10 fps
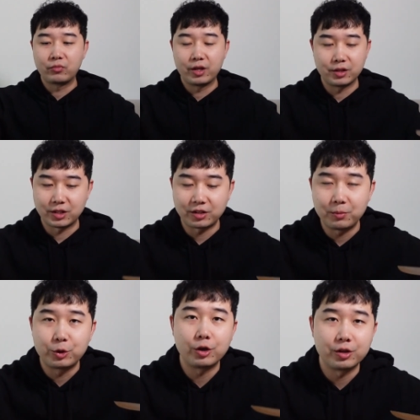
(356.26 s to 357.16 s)
Because I
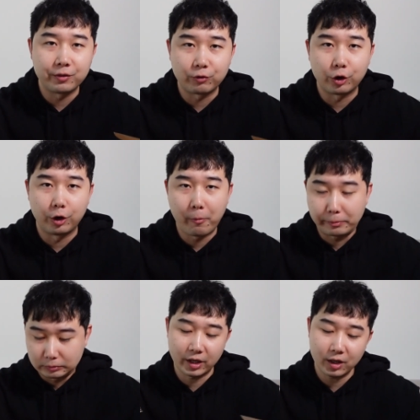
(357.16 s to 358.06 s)
keep cooking it for her.
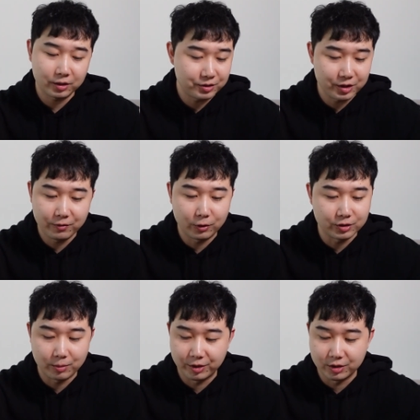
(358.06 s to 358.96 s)
I gotta save her
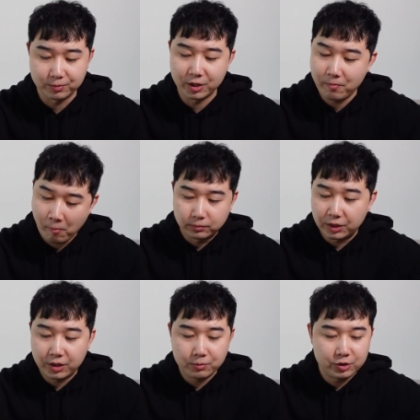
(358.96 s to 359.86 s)
some of this, but by
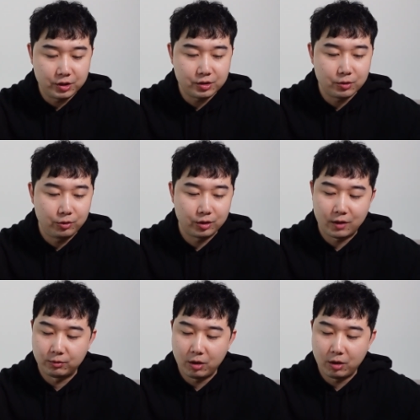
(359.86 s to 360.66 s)
the time she eats it, we're gonna have to